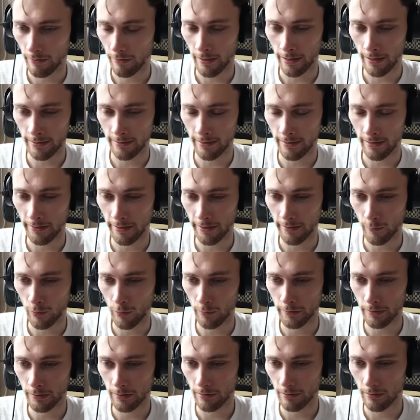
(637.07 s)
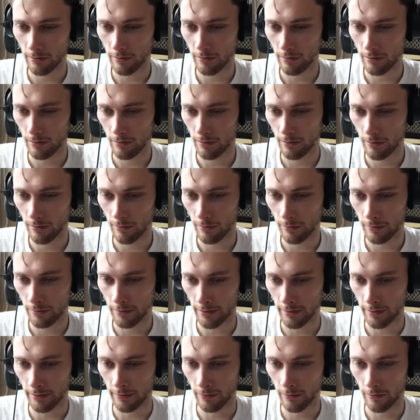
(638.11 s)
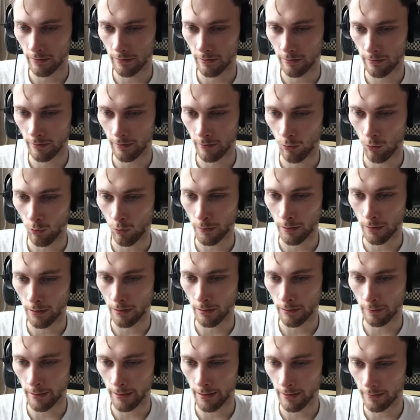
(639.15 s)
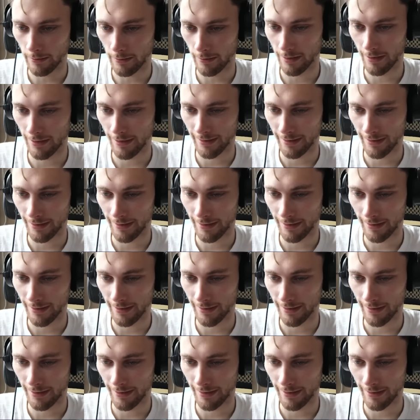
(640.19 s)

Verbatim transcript: That's an India moment. Just like the, the aura around,